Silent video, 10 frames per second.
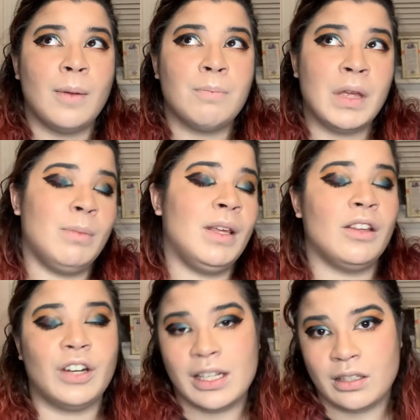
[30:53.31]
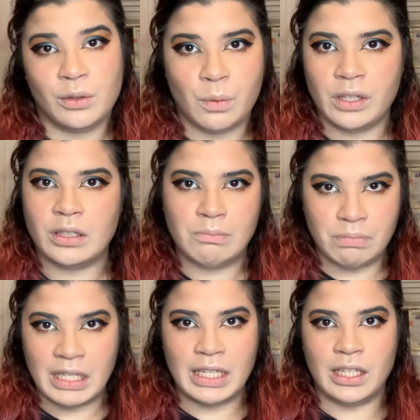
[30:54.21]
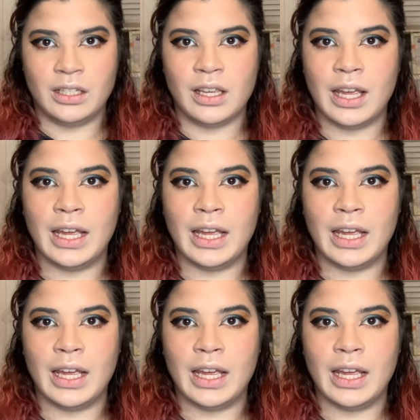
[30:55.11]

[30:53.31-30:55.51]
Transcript: maybe there isn't going to be